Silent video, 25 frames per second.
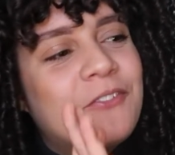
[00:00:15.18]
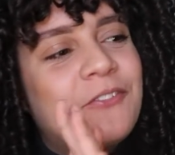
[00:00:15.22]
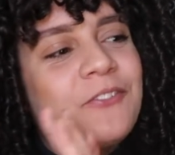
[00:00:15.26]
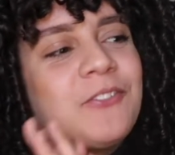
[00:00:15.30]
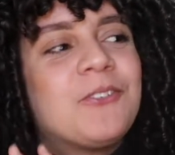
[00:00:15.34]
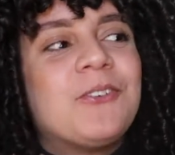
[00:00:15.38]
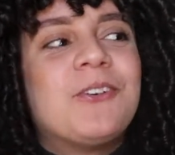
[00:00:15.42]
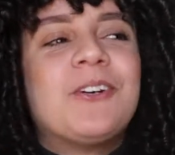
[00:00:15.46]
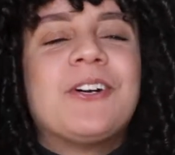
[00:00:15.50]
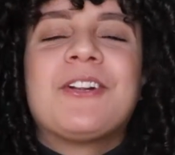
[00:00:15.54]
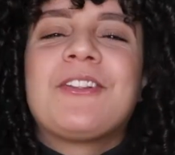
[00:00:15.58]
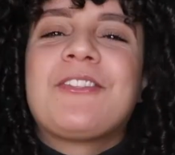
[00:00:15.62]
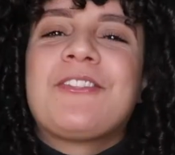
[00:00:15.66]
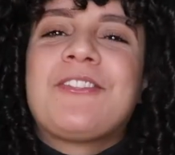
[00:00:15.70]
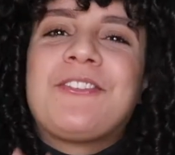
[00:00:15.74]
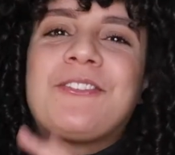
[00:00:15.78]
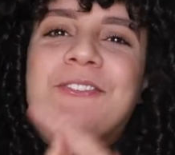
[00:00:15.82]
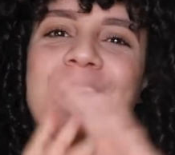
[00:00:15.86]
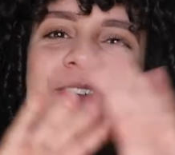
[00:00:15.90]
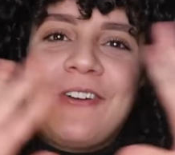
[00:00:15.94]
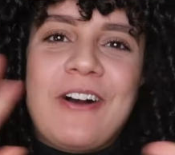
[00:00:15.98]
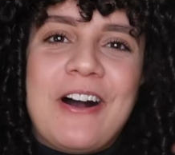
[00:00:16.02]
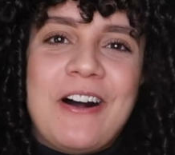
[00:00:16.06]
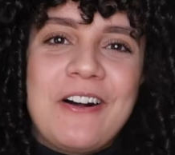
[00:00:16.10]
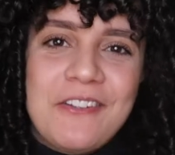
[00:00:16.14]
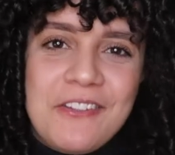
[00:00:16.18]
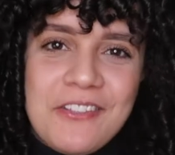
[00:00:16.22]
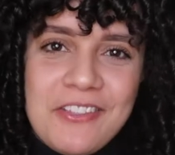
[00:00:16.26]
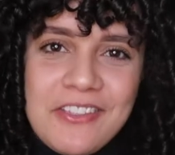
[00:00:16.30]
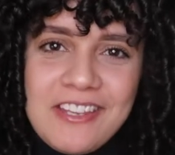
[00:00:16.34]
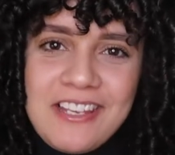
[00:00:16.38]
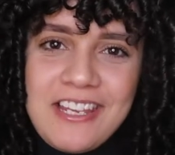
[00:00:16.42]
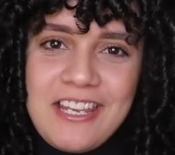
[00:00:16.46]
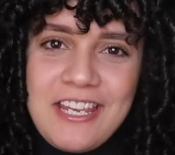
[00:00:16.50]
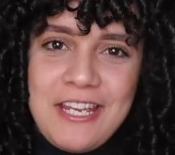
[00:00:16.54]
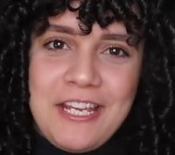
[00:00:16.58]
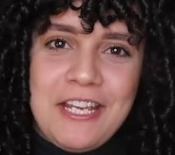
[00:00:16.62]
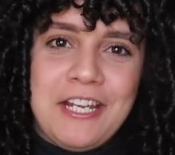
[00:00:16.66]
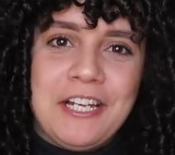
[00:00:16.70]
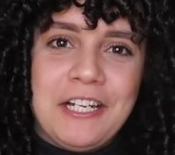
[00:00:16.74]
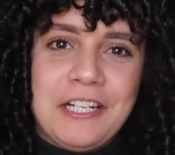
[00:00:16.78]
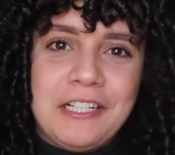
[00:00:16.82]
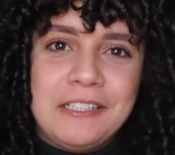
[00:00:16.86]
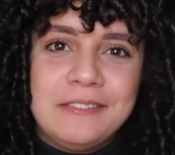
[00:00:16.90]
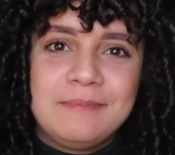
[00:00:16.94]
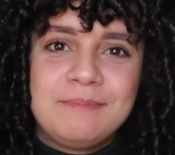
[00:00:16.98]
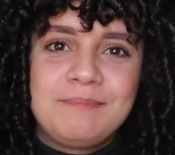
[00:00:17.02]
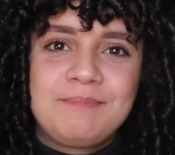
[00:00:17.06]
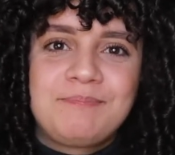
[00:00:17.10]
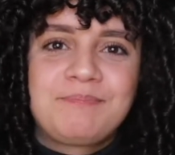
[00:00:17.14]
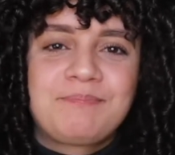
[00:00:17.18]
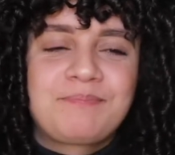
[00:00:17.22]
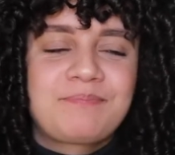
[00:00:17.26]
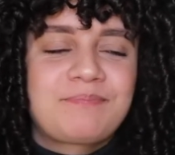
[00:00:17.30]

for throughout the year